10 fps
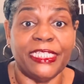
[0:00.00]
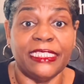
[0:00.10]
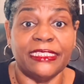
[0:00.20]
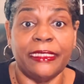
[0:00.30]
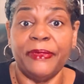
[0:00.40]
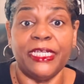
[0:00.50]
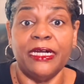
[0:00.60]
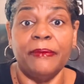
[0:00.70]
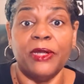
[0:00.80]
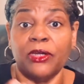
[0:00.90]
because they
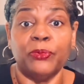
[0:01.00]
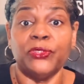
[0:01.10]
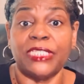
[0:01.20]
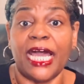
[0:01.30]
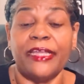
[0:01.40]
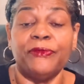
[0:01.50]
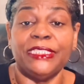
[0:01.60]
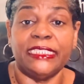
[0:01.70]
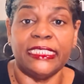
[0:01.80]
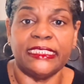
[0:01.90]
become herbicide
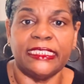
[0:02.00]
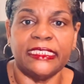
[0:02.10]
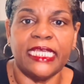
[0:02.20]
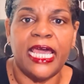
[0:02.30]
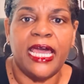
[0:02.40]
resistant,